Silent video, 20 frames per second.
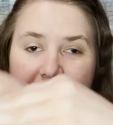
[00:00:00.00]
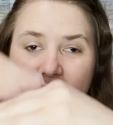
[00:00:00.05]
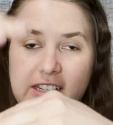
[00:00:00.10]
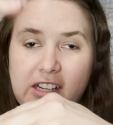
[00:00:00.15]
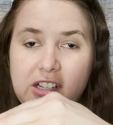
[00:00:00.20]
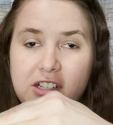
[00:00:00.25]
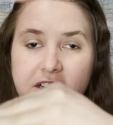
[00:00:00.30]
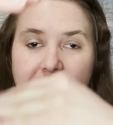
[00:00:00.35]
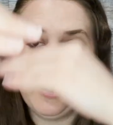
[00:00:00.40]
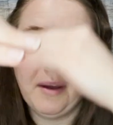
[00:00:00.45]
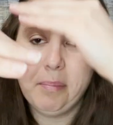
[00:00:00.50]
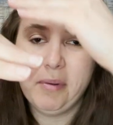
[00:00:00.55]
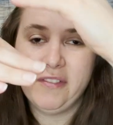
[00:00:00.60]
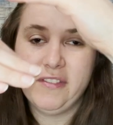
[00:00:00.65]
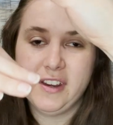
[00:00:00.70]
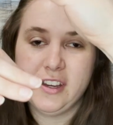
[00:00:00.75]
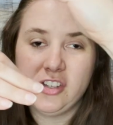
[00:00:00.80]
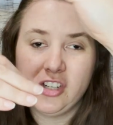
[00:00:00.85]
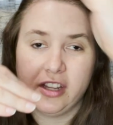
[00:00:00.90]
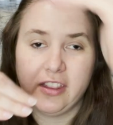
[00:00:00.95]
that's on top of
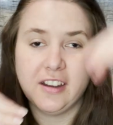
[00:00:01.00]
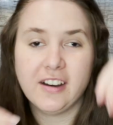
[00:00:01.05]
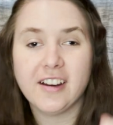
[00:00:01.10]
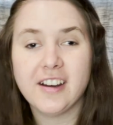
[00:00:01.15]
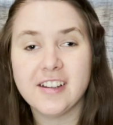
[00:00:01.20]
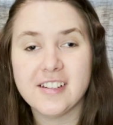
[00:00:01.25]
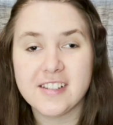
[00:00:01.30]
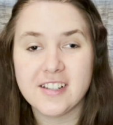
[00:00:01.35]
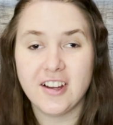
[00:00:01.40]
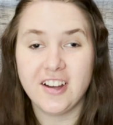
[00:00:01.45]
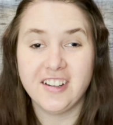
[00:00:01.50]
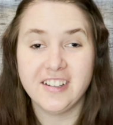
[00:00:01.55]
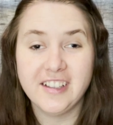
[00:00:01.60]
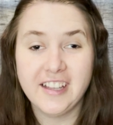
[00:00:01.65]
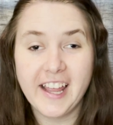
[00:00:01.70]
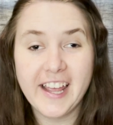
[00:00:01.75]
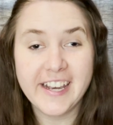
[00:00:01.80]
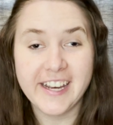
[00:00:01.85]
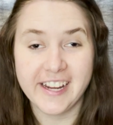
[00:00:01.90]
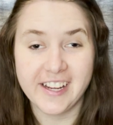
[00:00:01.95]
each other is called
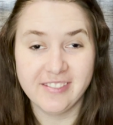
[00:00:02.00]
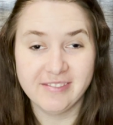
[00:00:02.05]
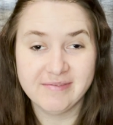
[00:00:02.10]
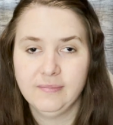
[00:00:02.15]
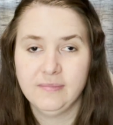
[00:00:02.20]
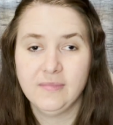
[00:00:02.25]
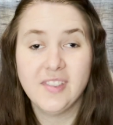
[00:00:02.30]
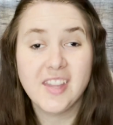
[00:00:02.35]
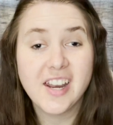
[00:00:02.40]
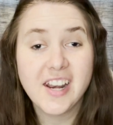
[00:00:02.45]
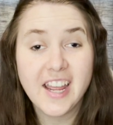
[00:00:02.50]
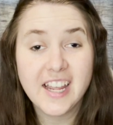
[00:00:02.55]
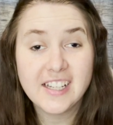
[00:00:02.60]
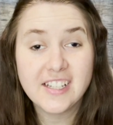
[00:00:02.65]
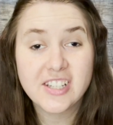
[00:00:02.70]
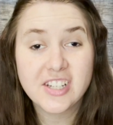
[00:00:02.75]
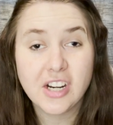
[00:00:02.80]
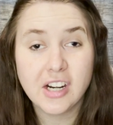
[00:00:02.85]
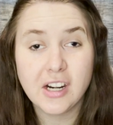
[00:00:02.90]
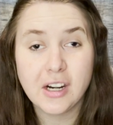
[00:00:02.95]
letting. The
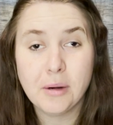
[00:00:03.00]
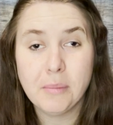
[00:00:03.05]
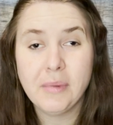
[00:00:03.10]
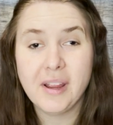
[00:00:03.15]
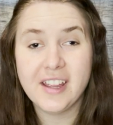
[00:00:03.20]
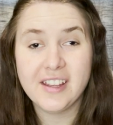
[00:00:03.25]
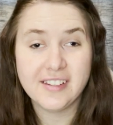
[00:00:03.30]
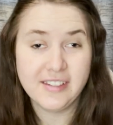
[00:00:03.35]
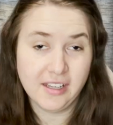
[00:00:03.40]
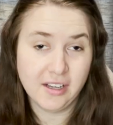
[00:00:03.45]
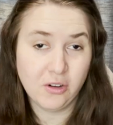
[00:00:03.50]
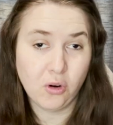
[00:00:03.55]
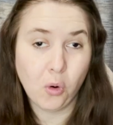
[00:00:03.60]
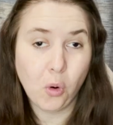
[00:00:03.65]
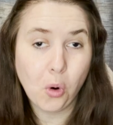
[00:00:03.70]
next term is an